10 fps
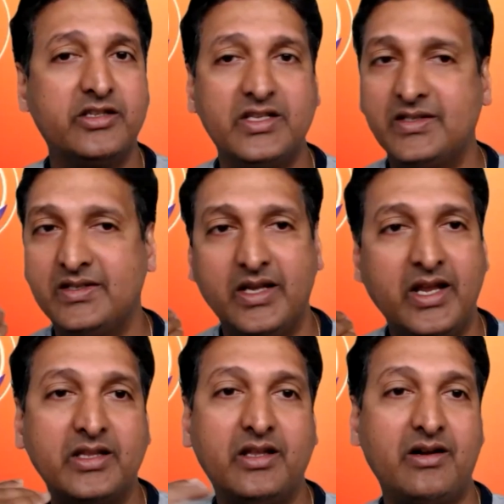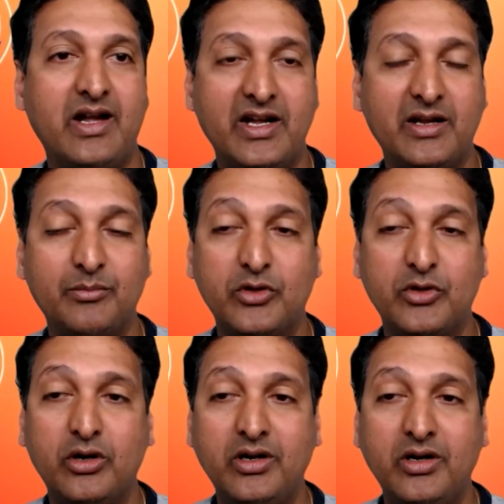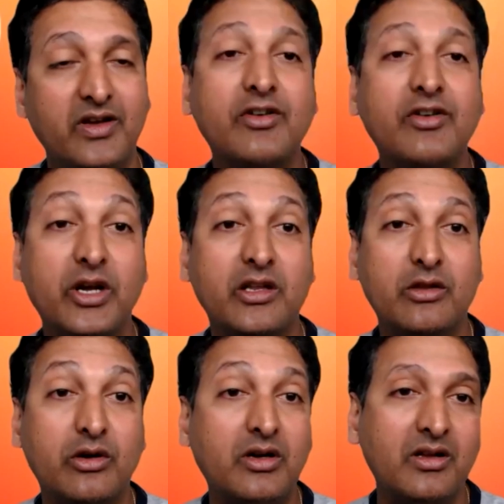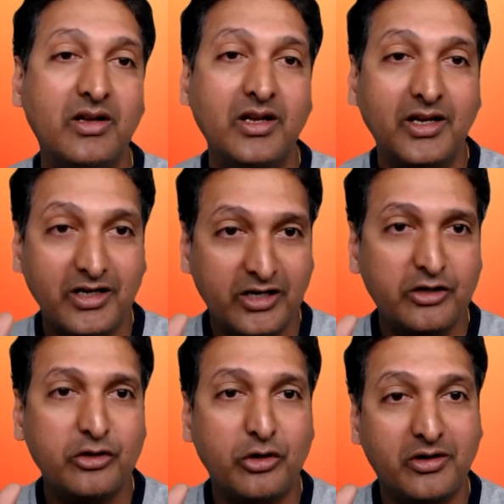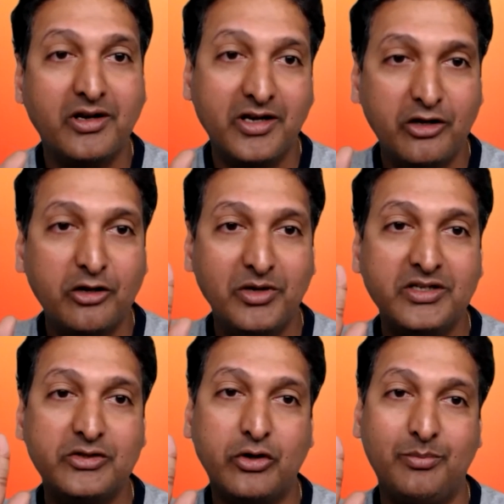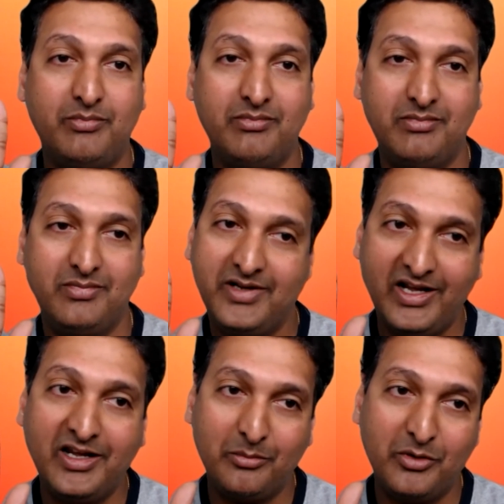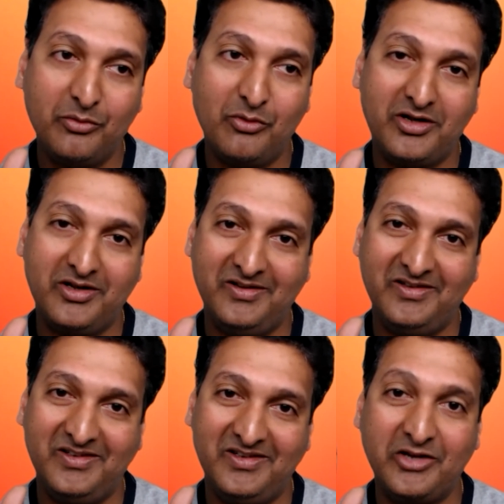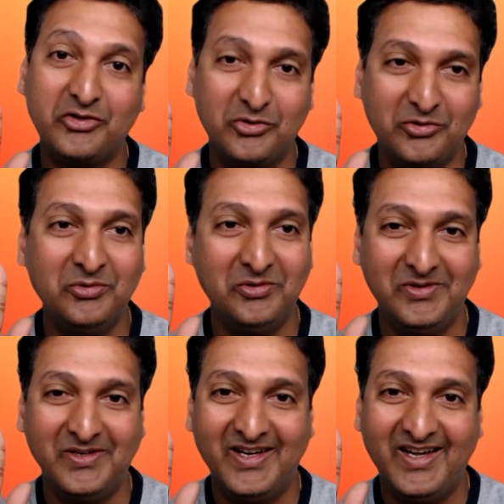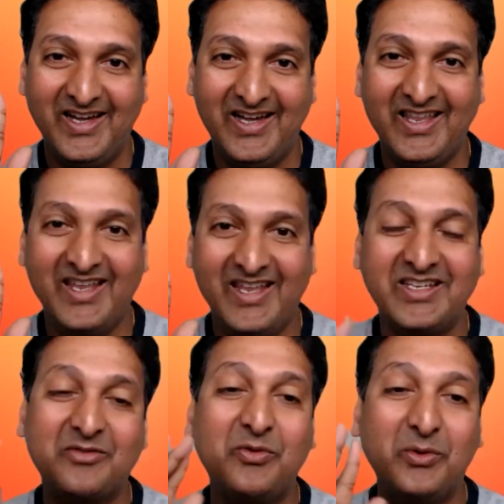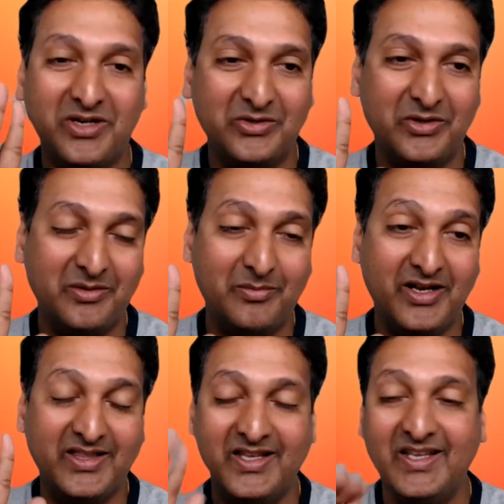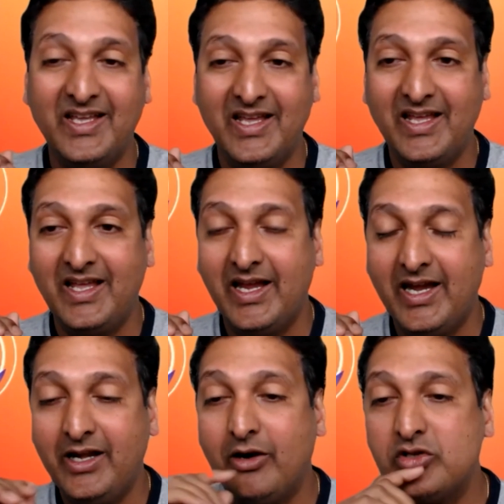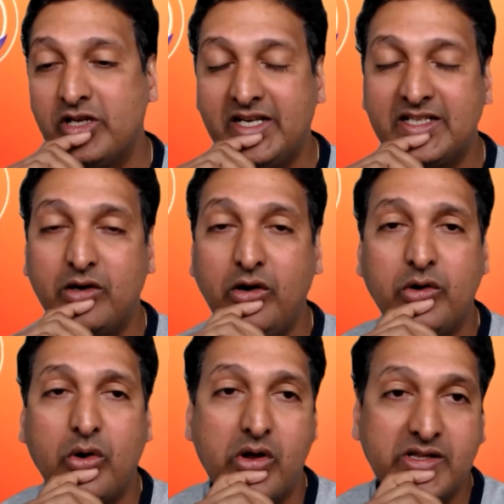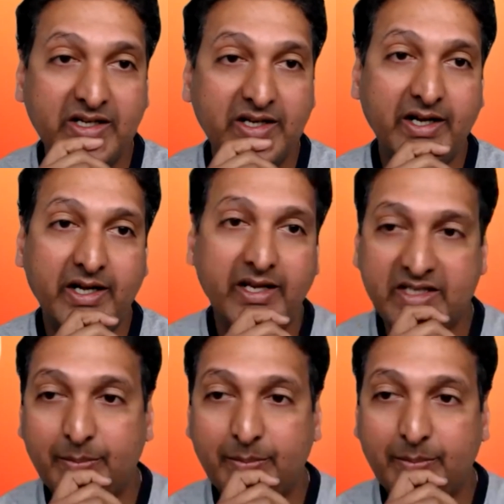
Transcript: Just another random thought. Whenever you get the thought, cut the thought. Can you please stop telling me what I should do? And then just focus on the breath. And also, it is not concentrating.